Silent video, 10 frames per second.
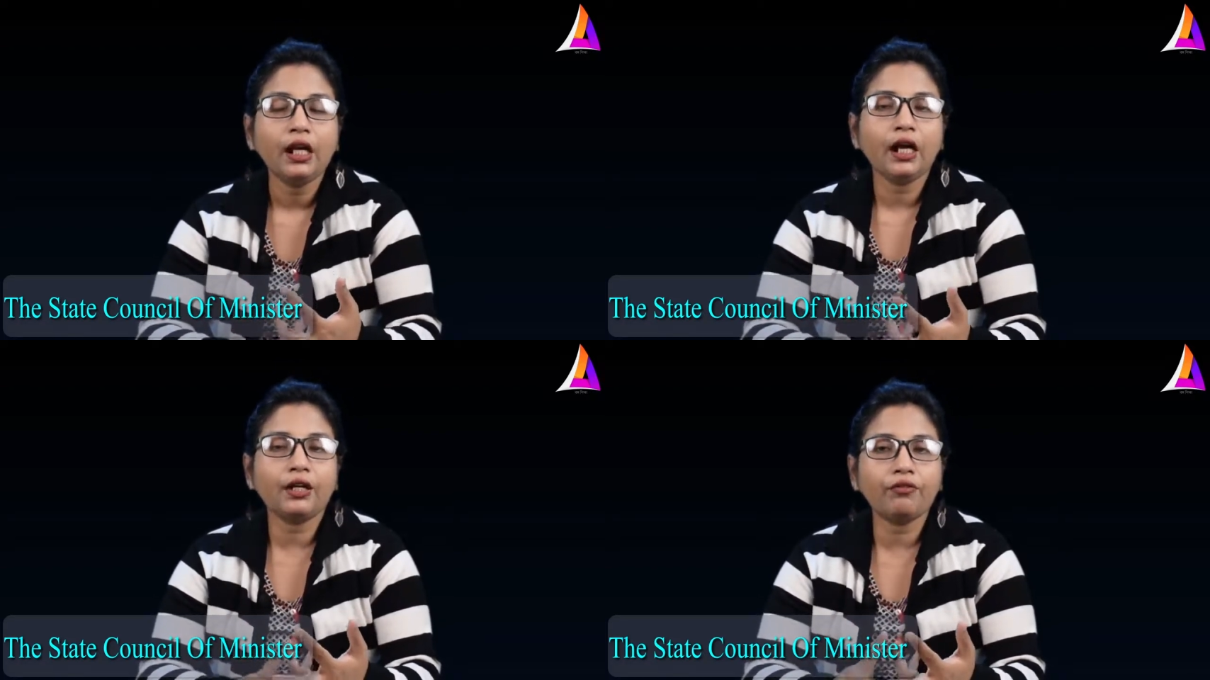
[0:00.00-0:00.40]

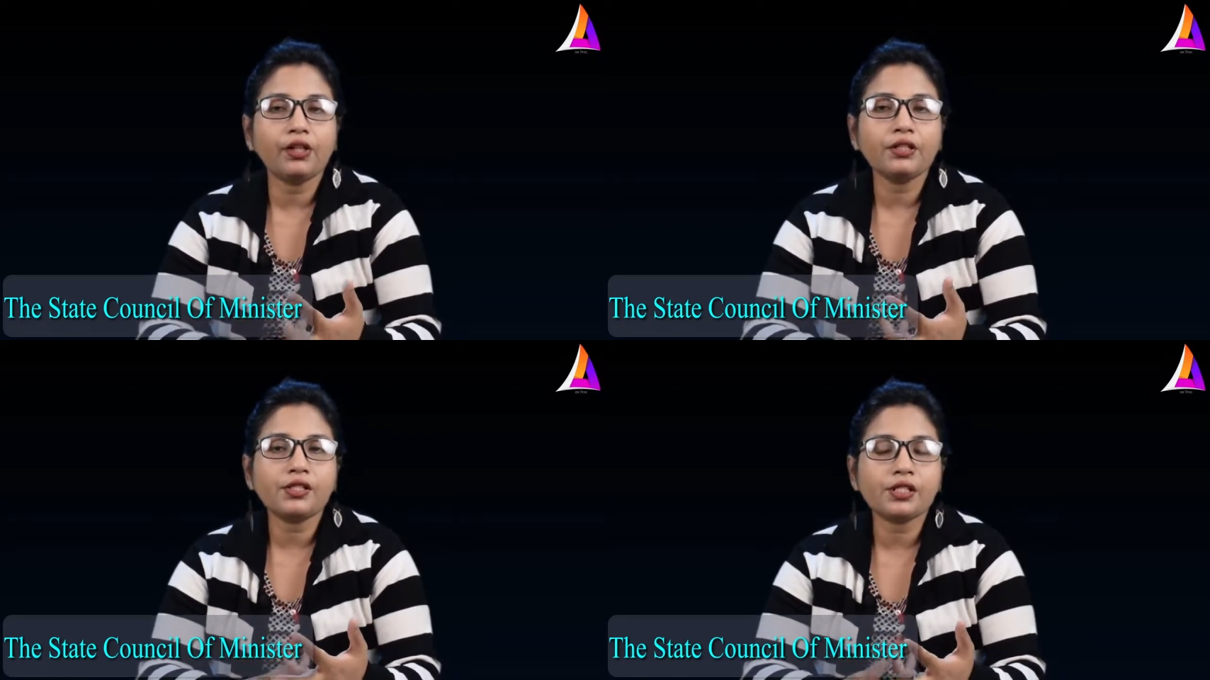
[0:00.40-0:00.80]
and
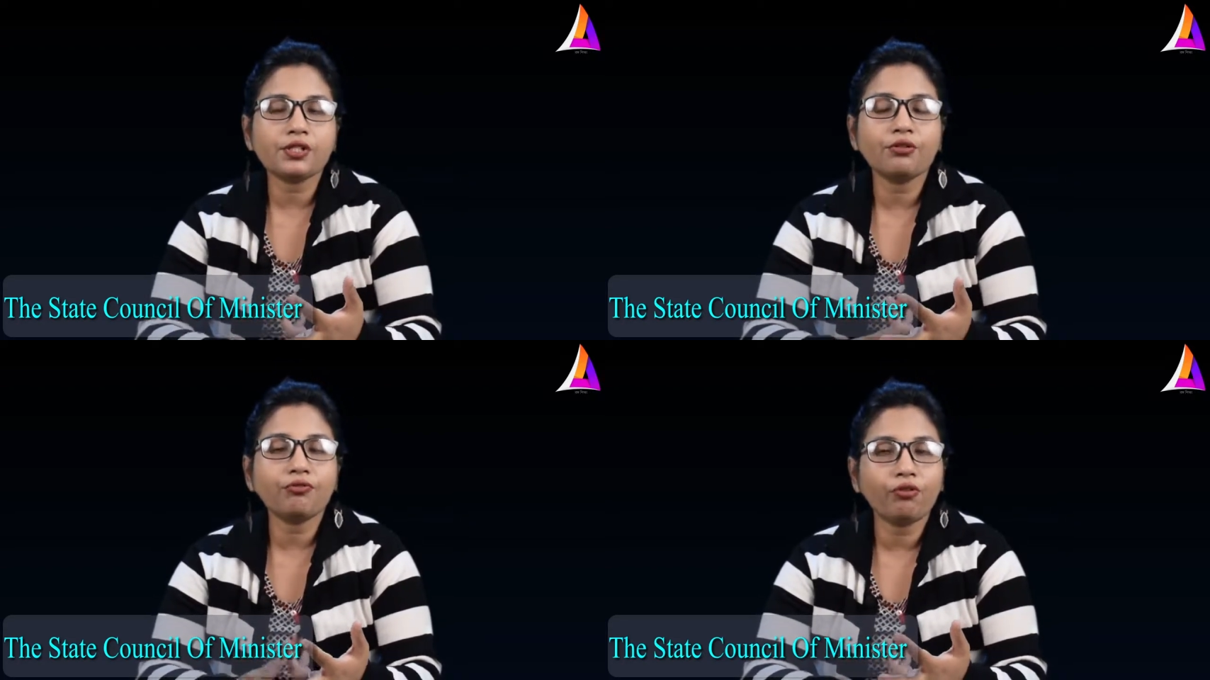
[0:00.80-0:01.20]

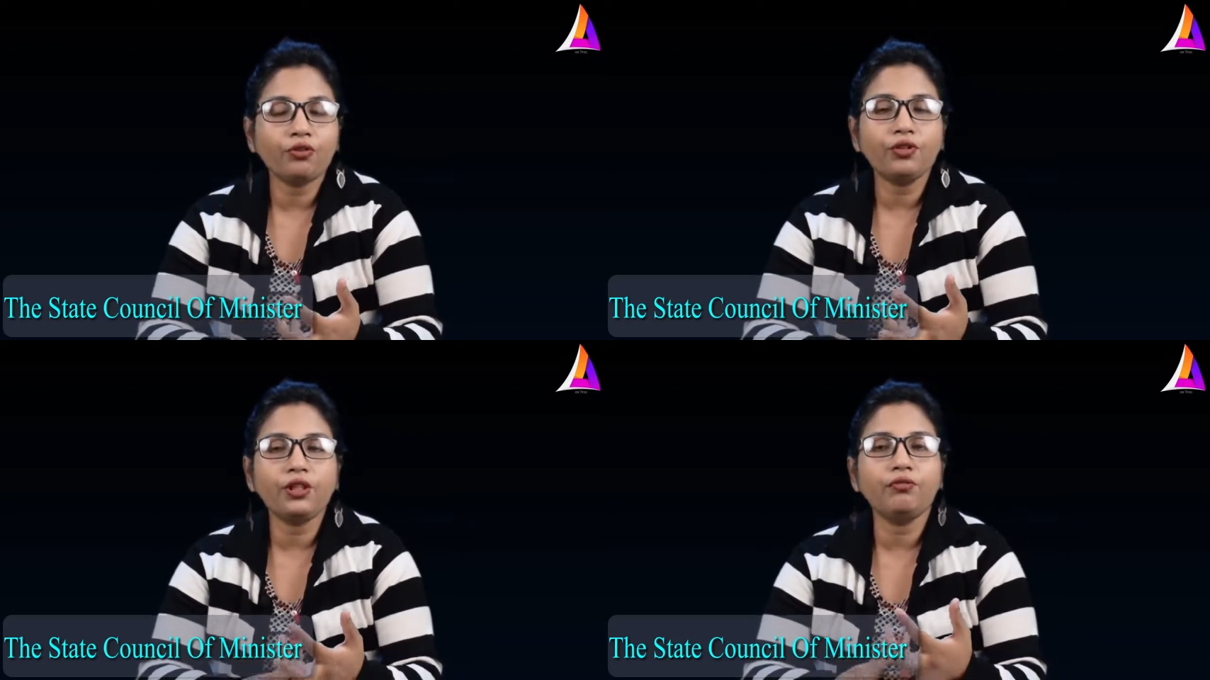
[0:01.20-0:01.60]
164,
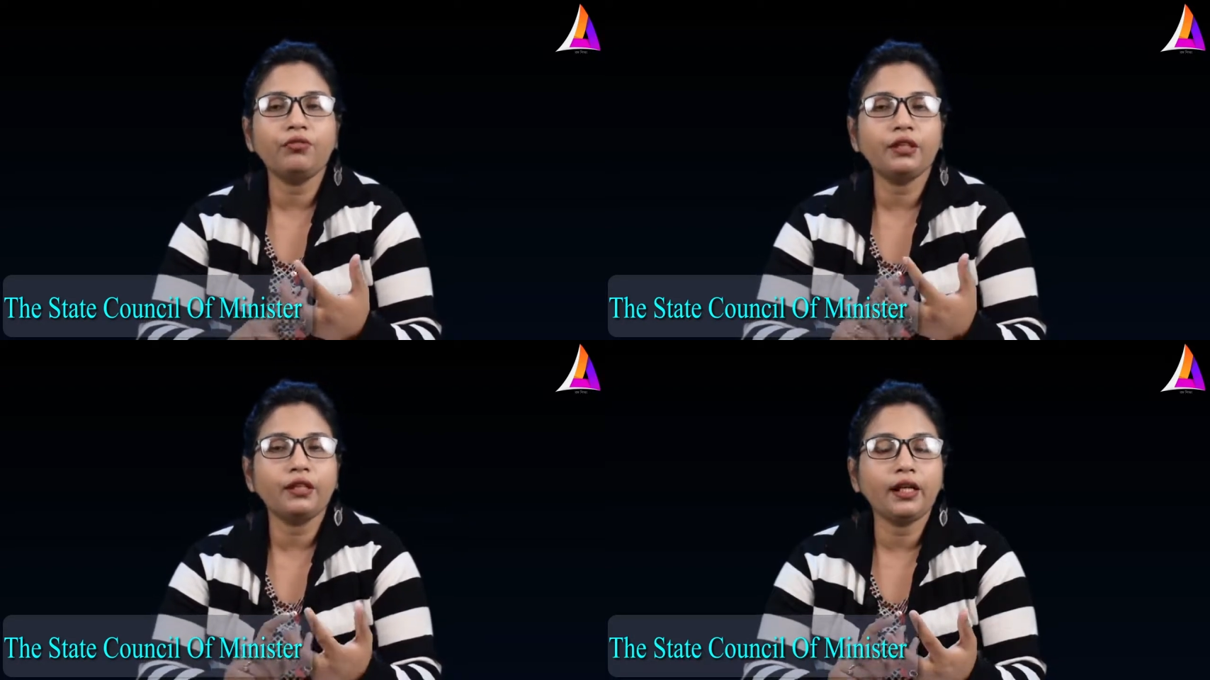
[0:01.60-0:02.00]
deal
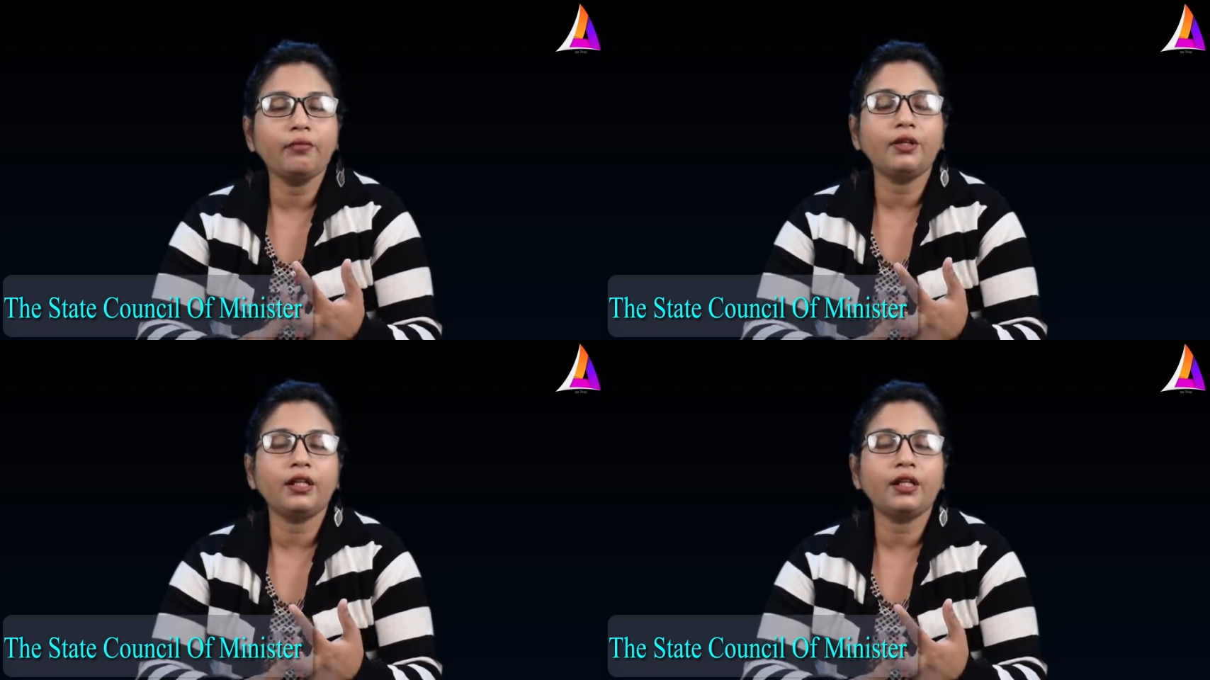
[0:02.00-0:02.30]
with them